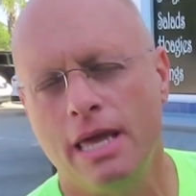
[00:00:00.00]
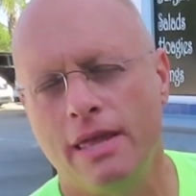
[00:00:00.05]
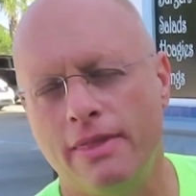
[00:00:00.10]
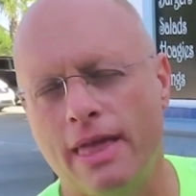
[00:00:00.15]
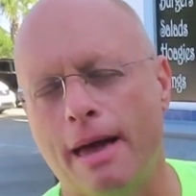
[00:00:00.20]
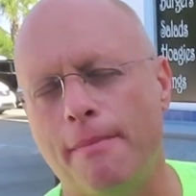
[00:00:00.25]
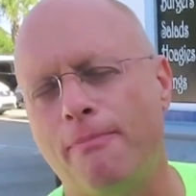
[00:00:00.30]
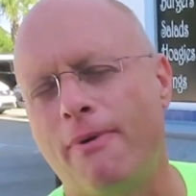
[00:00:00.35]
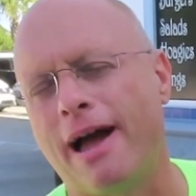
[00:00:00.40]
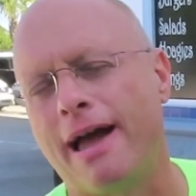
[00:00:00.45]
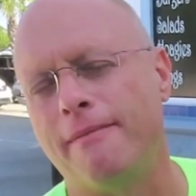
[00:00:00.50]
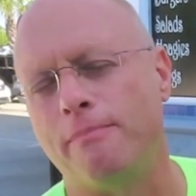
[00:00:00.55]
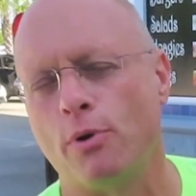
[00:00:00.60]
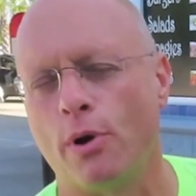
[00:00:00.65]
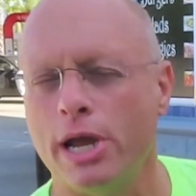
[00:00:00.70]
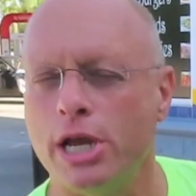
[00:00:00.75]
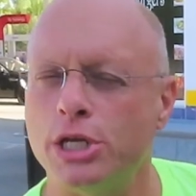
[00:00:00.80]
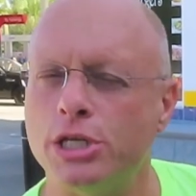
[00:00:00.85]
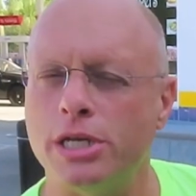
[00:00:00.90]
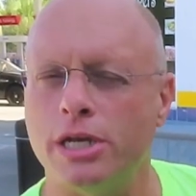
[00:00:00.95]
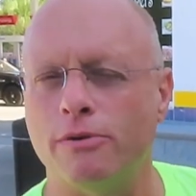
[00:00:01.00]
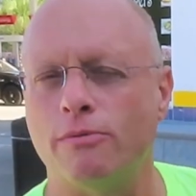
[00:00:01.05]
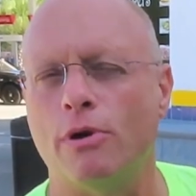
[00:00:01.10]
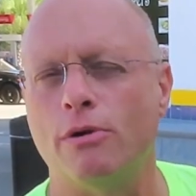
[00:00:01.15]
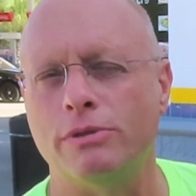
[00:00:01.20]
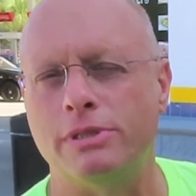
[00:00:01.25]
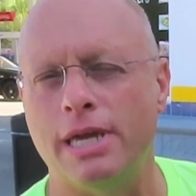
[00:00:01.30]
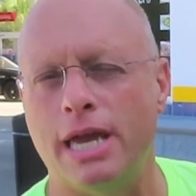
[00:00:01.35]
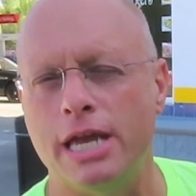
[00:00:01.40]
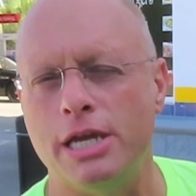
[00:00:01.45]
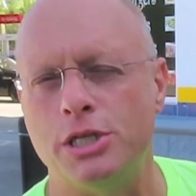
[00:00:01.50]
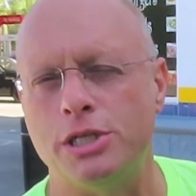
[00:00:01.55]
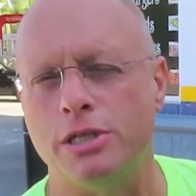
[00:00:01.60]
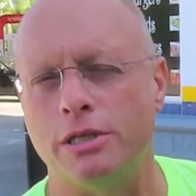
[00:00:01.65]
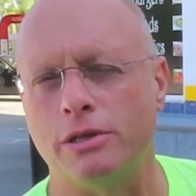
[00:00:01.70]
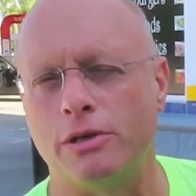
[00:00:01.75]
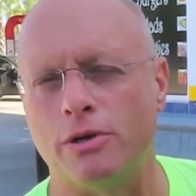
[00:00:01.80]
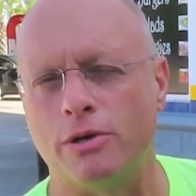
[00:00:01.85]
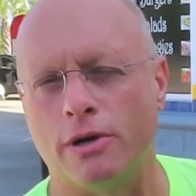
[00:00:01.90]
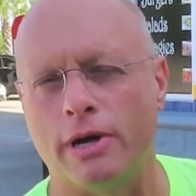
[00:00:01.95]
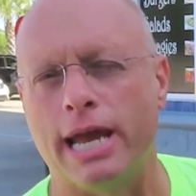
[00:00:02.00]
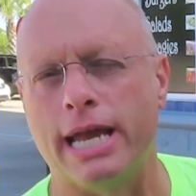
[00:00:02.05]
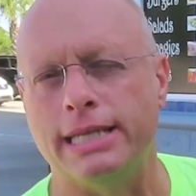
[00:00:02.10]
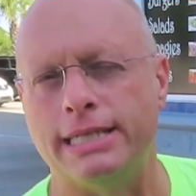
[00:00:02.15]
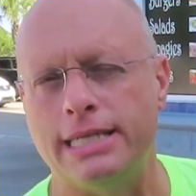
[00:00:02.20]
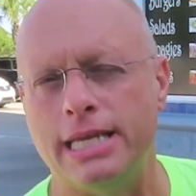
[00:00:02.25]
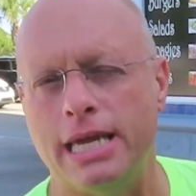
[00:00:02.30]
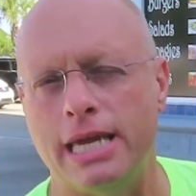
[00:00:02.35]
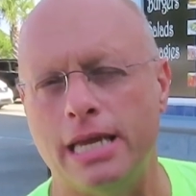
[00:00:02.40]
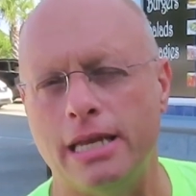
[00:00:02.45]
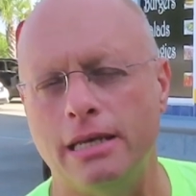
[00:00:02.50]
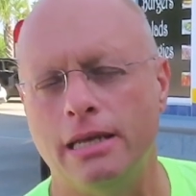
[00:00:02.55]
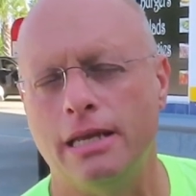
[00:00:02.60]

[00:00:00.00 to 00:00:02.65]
that vibration and rotation creates heat.